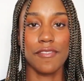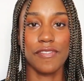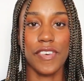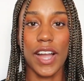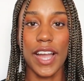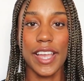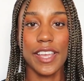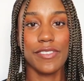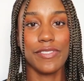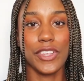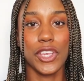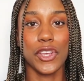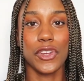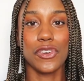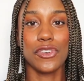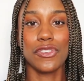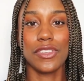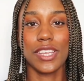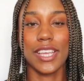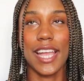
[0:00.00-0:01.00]
5
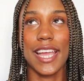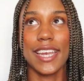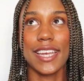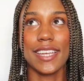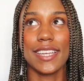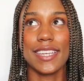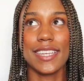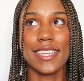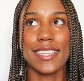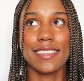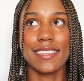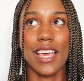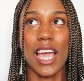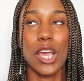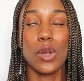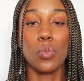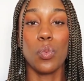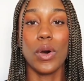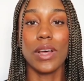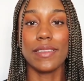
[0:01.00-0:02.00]
years to kind of
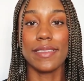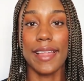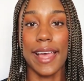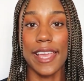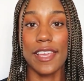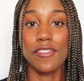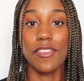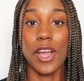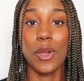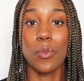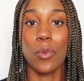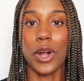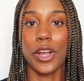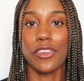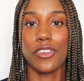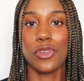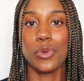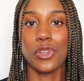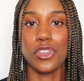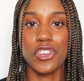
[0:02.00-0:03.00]
decide what life I
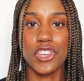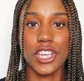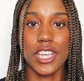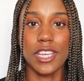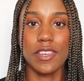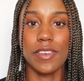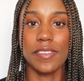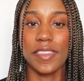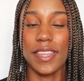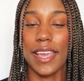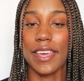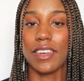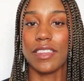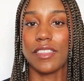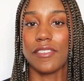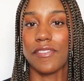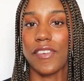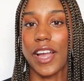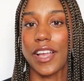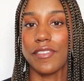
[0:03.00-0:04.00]
want to achieve at the end
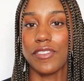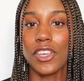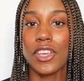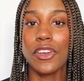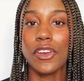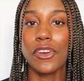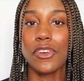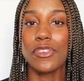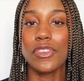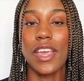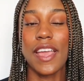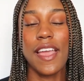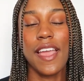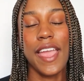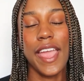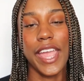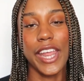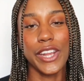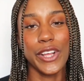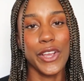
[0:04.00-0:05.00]
of the 5 years
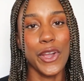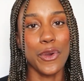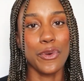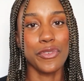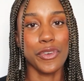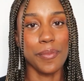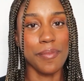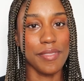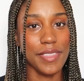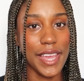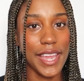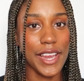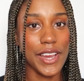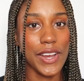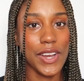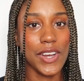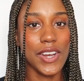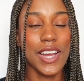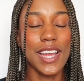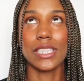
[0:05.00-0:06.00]
and go from
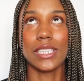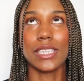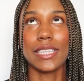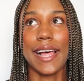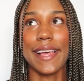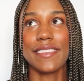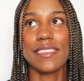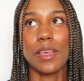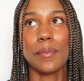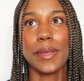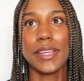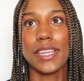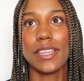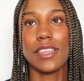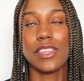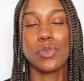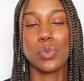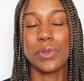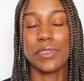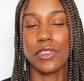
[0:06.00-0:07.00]
there. The last time I
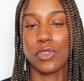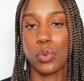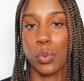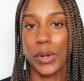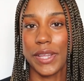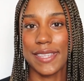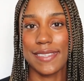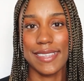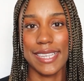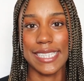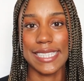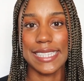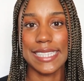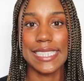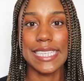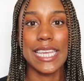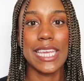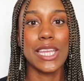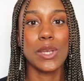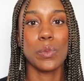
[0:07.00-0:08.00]
did this was in
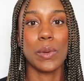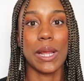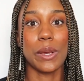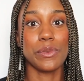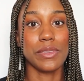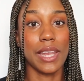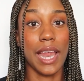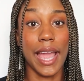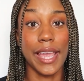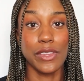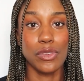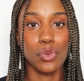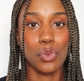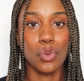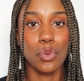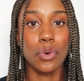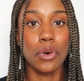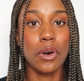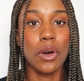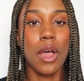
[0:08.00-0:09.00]
2016 when I was in high
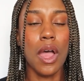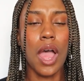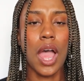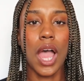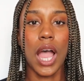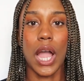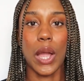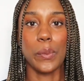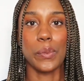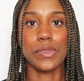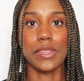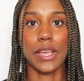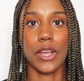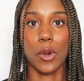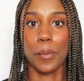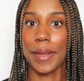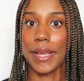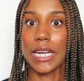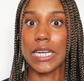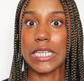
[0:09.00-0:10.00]
school. I was
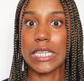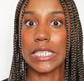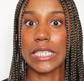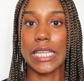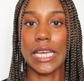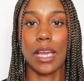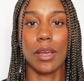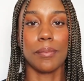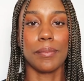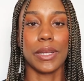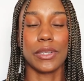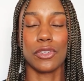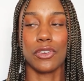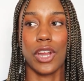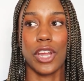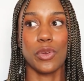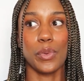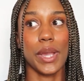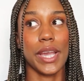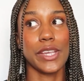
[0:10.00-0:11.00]
like, oh my God, like I'm about to
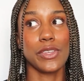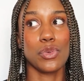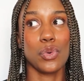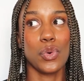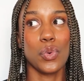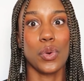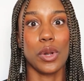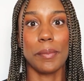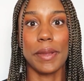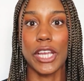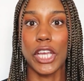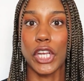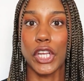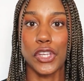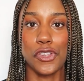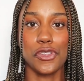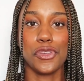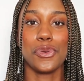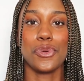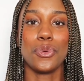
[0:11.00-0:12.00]
graduate high school. What am I
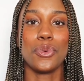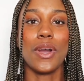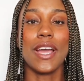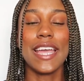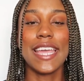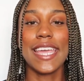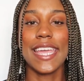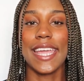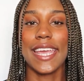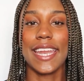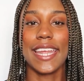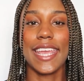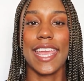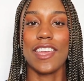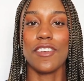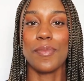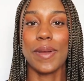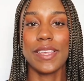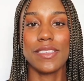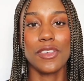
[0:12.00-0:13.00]
gonna do? And I
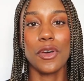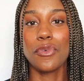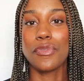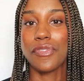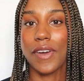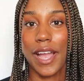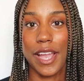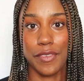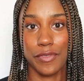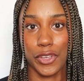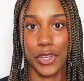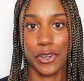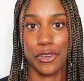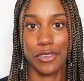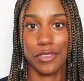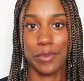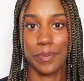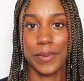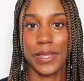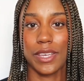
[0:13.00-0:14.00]
gave myself 5
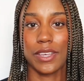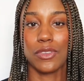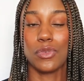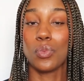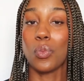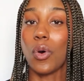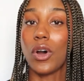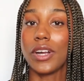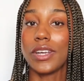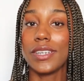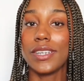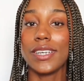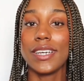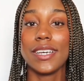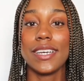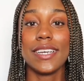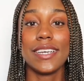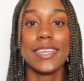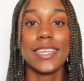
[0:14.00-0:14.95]
years because 1,